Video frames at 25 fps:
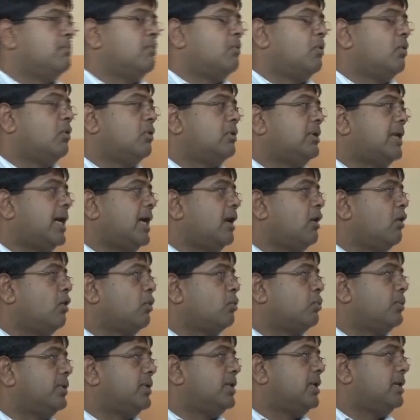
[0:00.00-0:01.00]
more
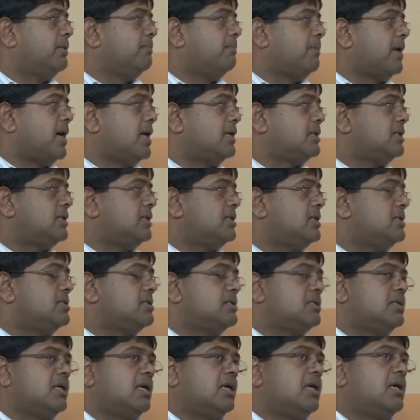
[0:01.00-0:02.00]
dialogue within
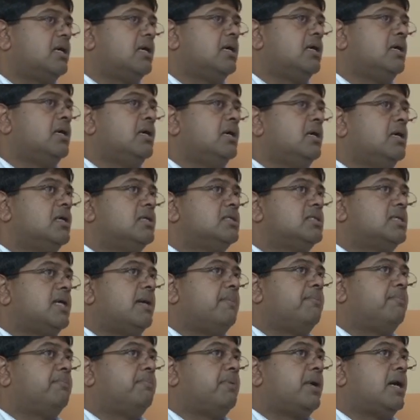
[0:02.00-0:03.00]
parties.
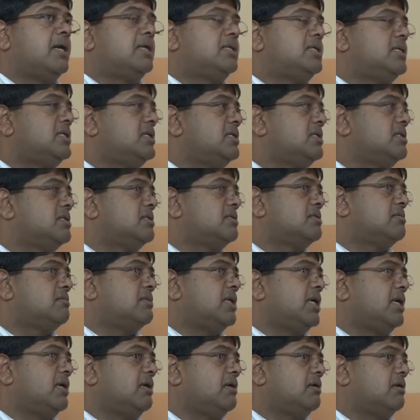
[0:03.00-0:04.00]
Some parties
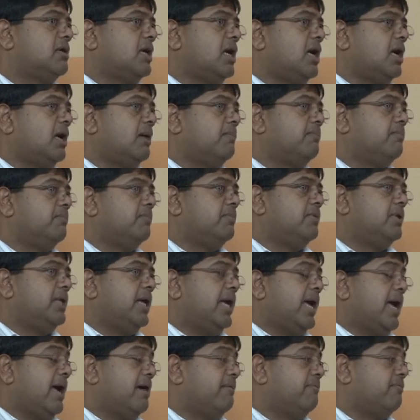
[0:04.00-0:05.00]
think
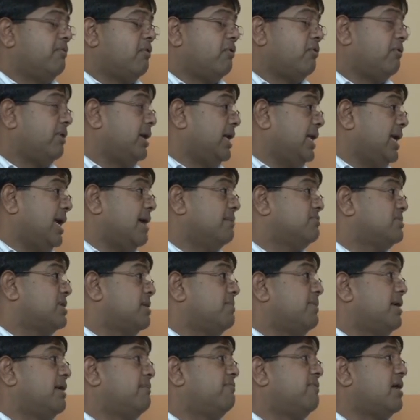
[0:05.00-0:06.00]
they already have
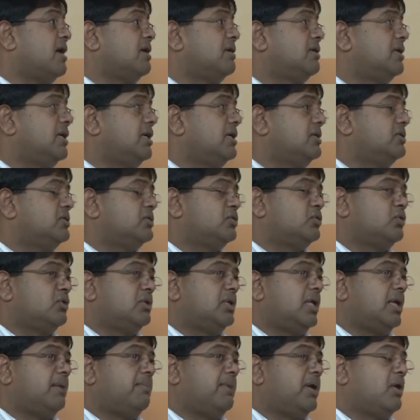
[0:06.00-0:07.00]
some advantage,
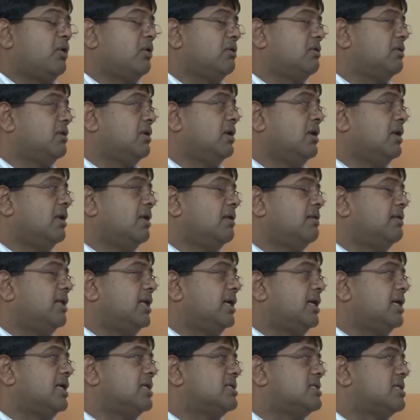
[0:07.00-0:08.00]
so they may not
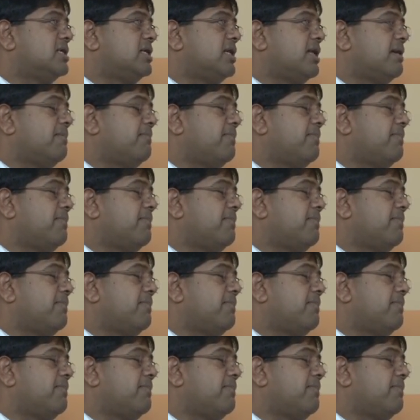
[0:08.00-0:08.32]
think it's in